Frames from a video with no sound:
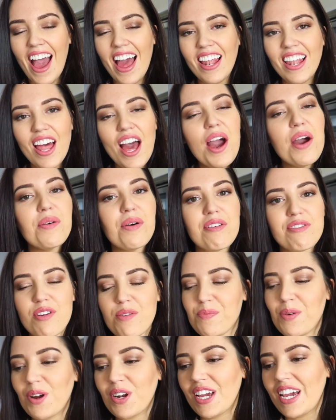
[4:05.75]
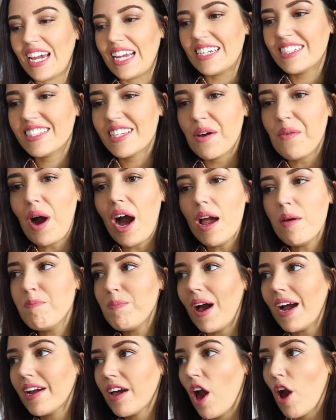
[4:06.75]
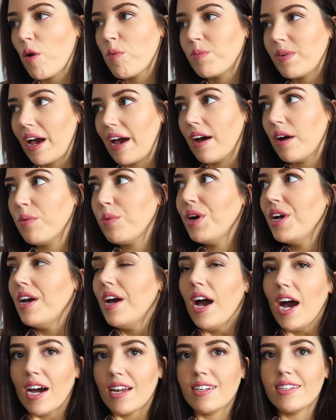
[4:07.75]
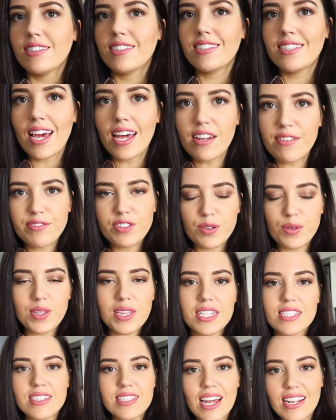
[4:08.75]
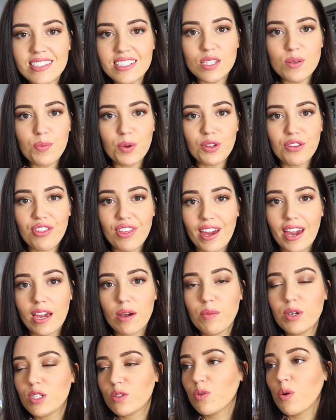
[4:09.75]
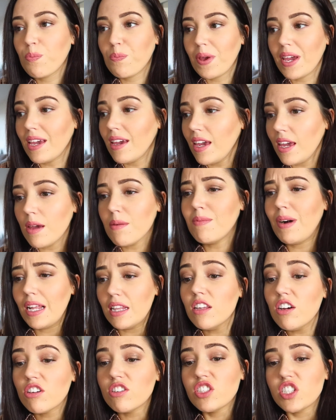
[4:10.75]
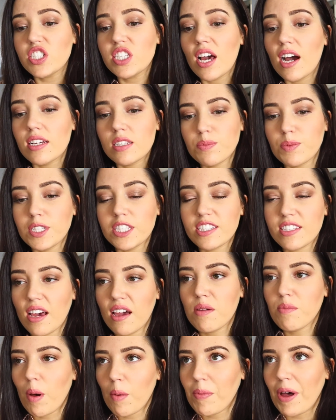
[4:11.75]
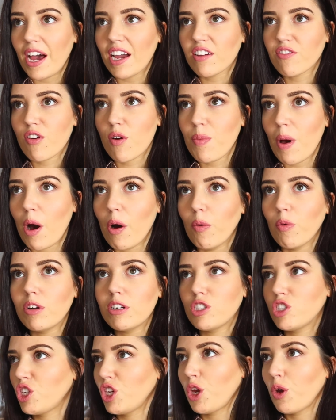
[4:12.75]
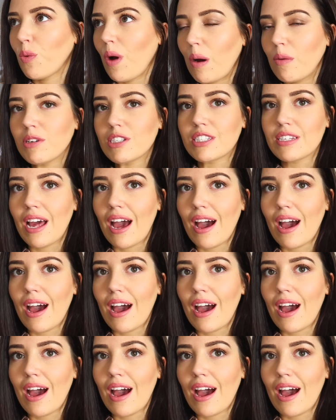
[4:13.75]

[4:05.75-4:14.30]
Hello everybody, so I'm back home now, and instead of doing the sensible thing, which would be eat my lunch that has been sat in my bag for about 2 hours